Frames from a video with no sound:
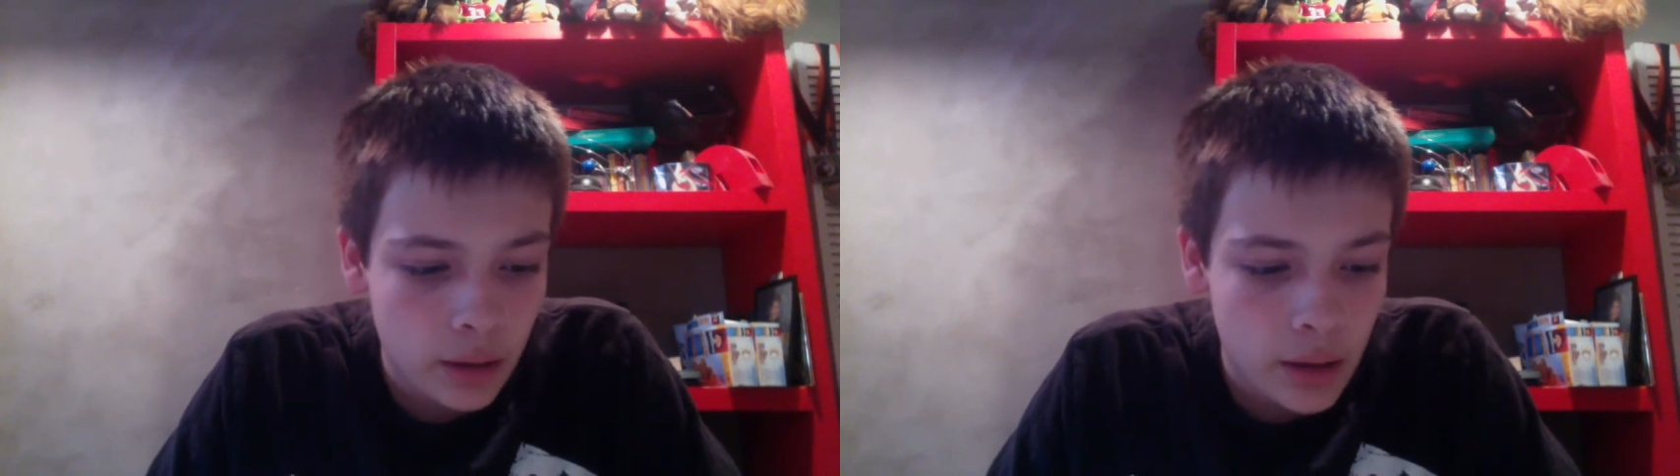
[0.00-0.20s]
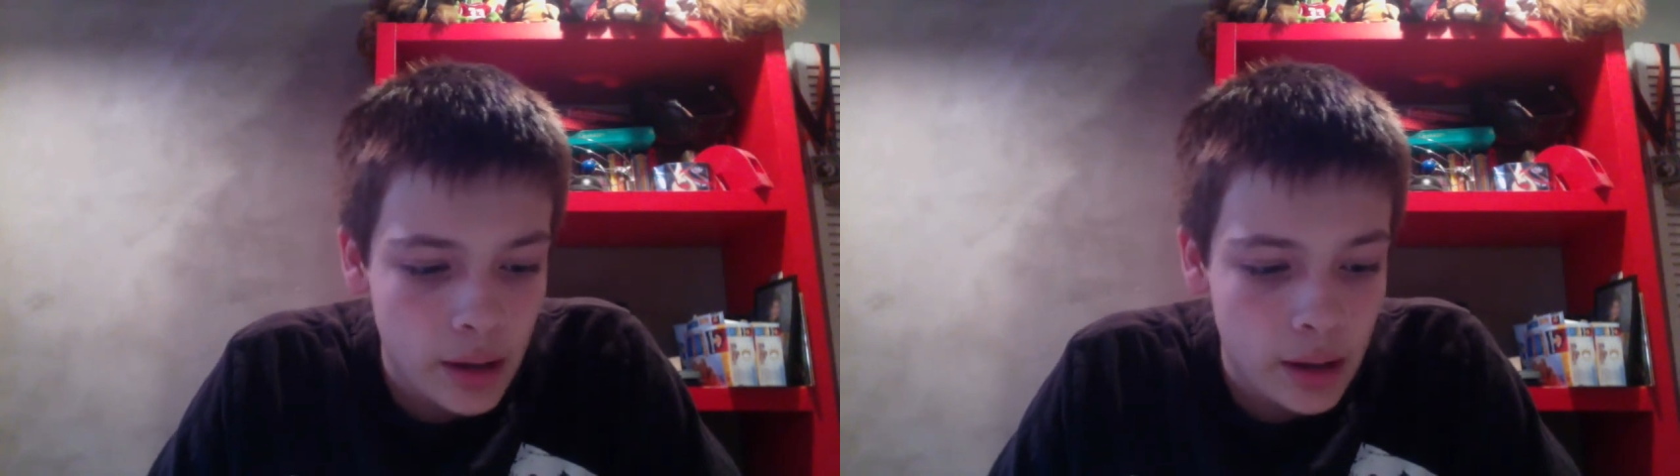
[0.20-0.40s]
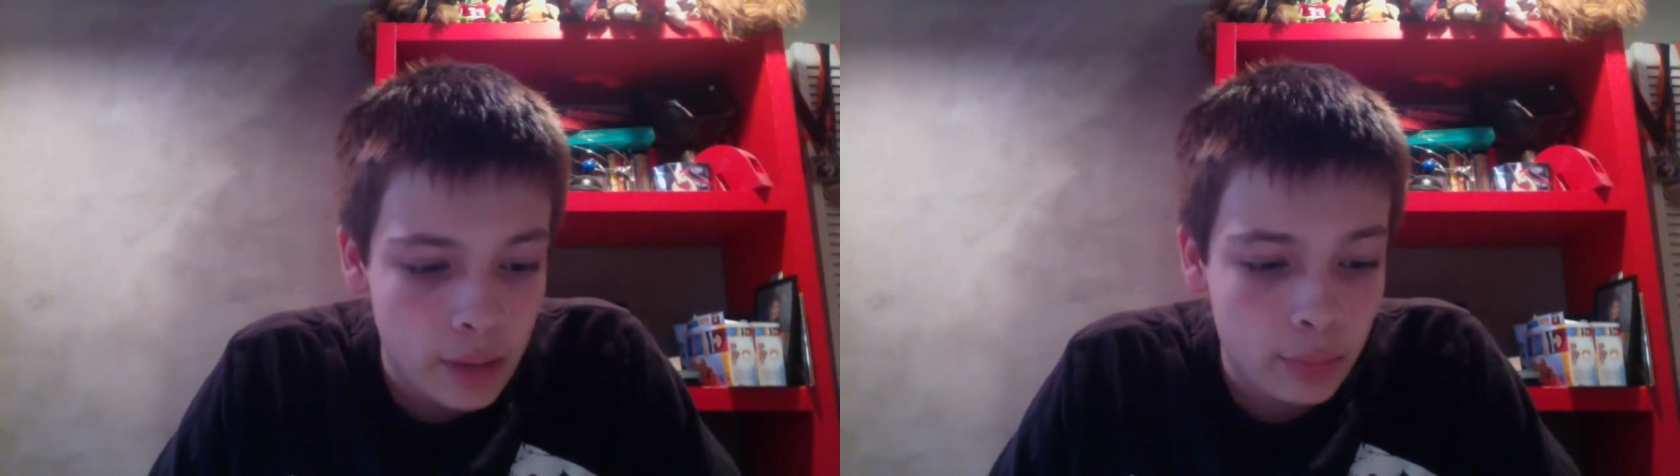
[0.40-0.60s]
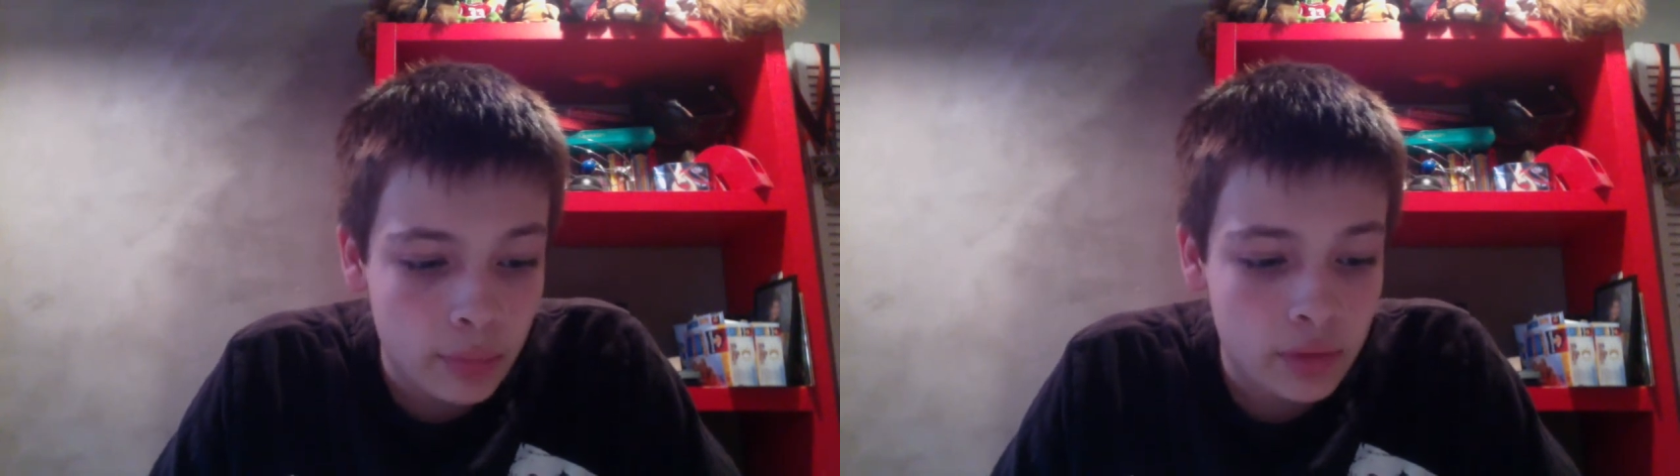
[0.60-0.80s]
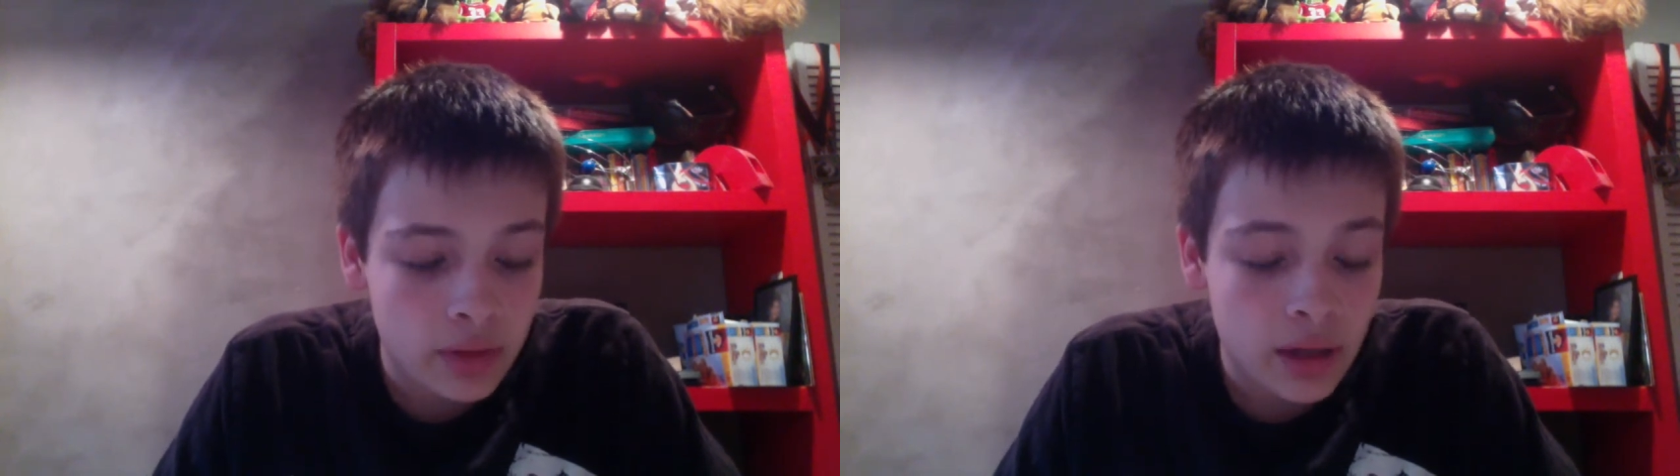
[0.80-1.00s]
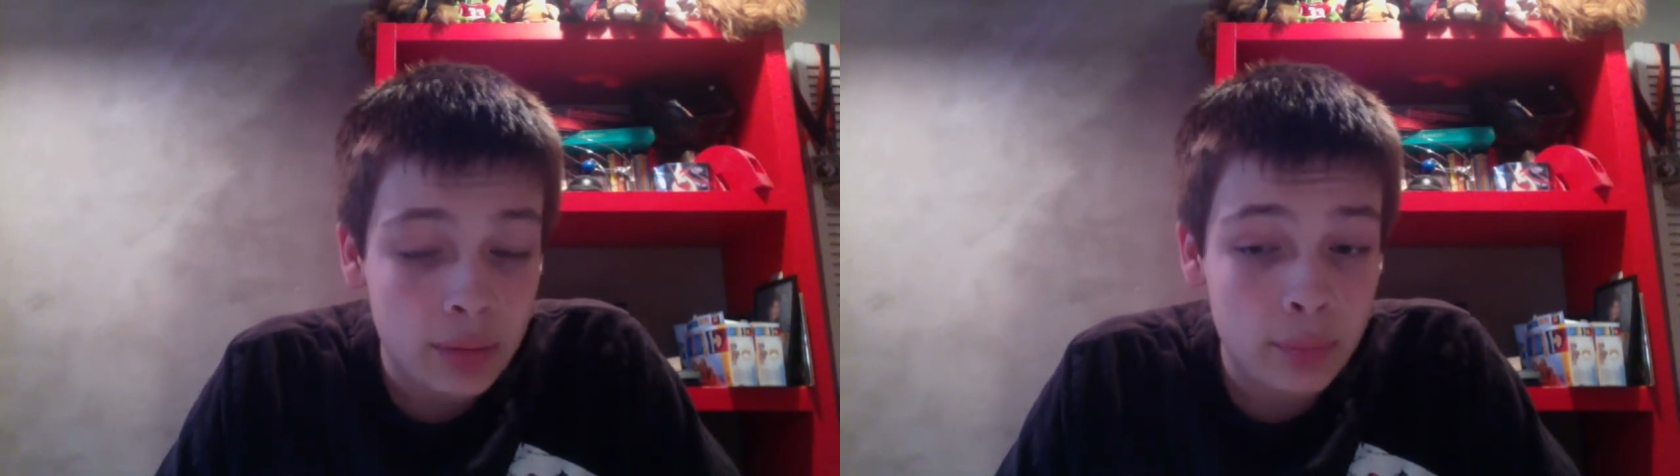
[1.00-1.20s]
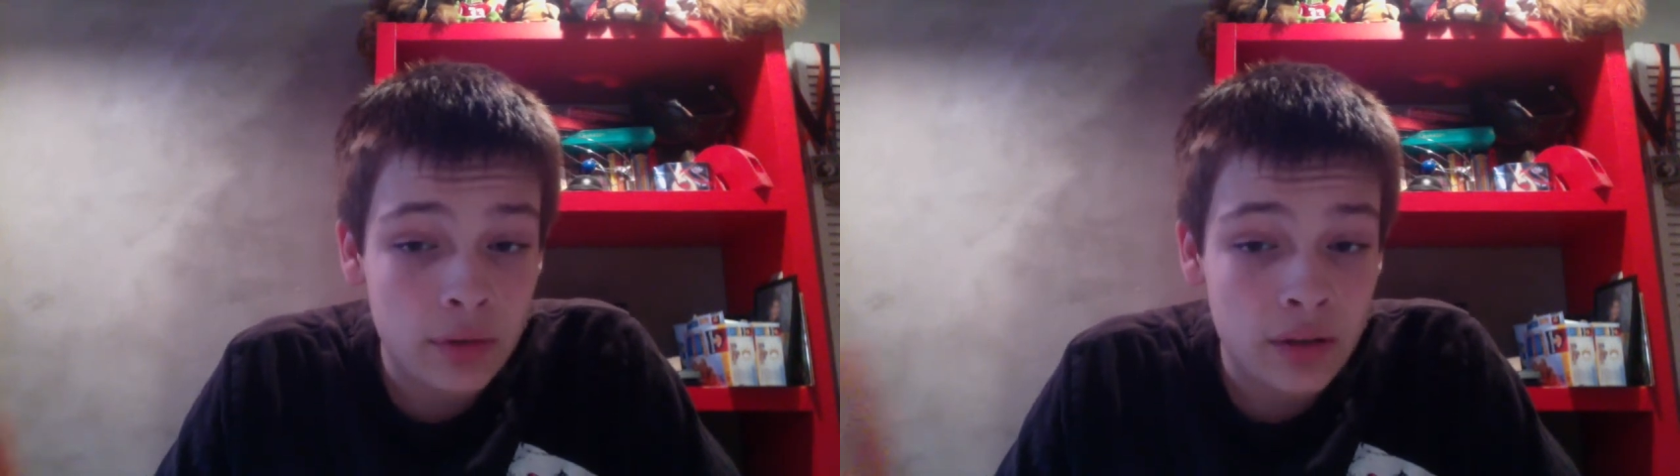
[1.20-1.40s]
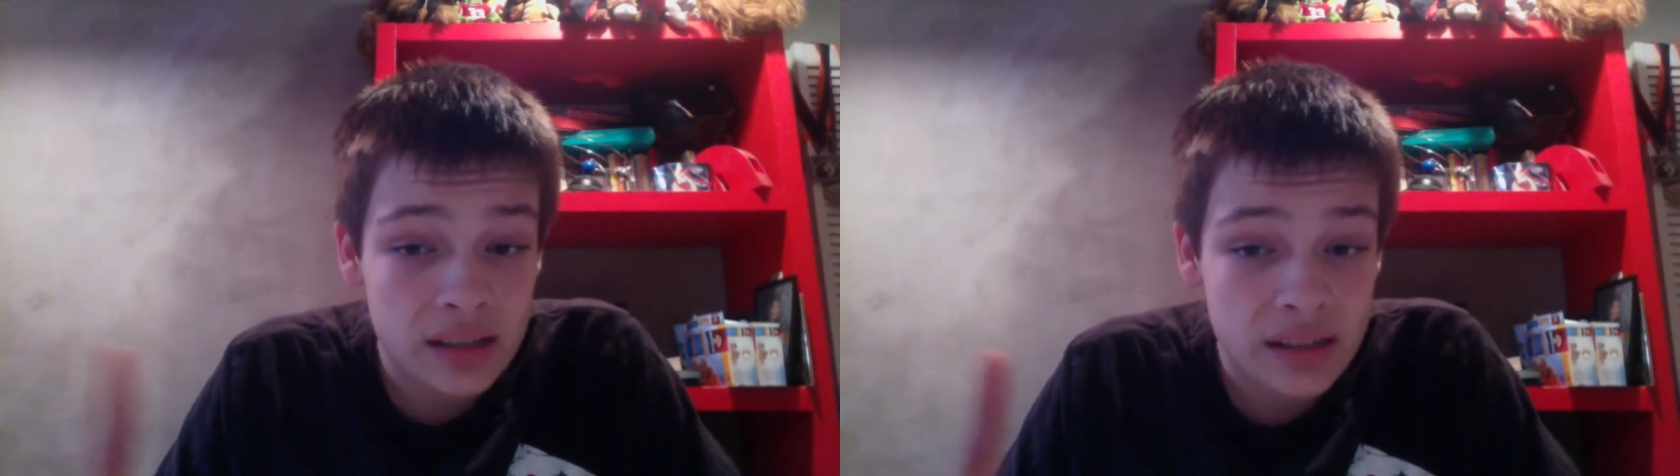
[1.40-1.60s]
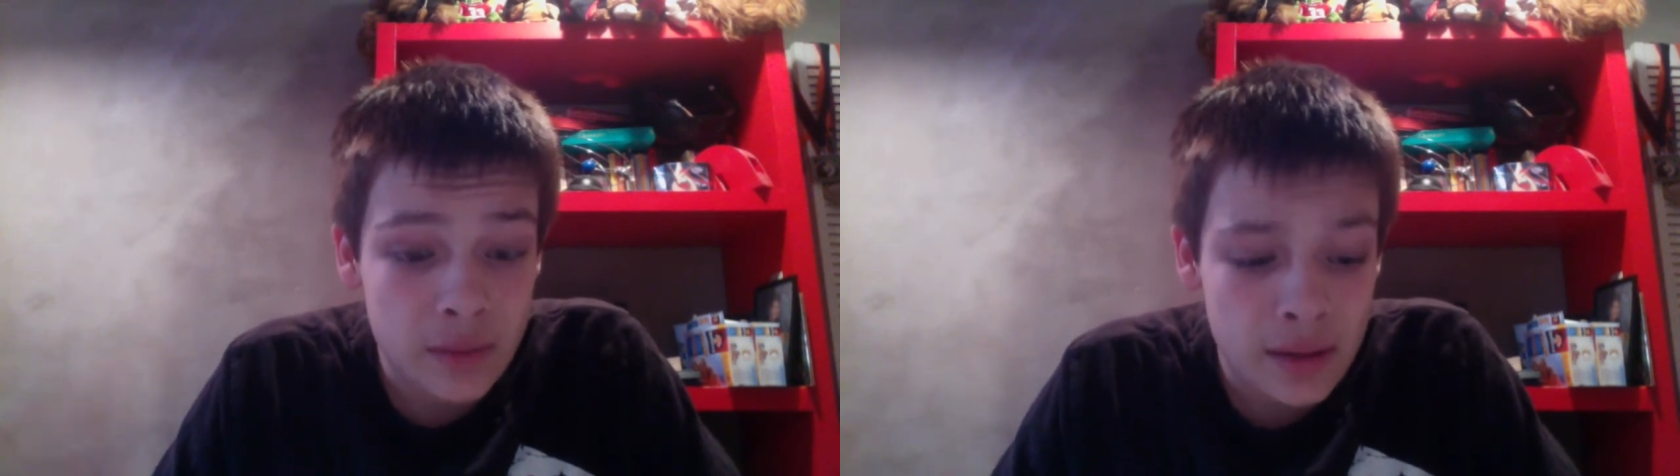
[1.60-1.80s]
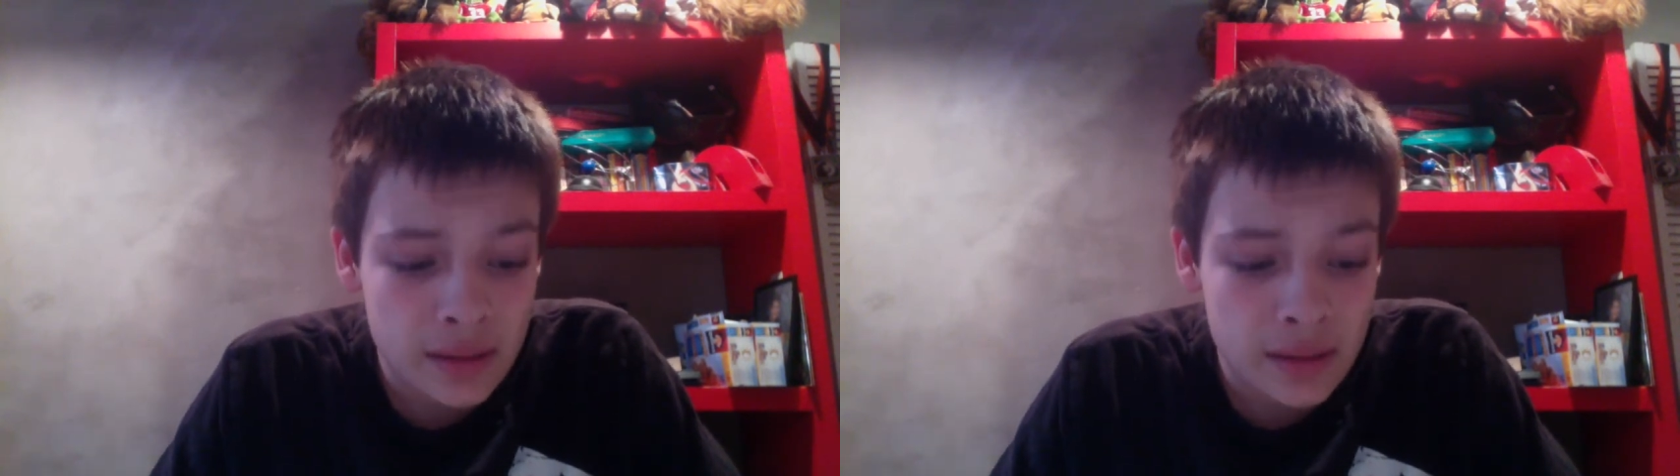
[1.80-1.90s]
and but the the Nexus seven has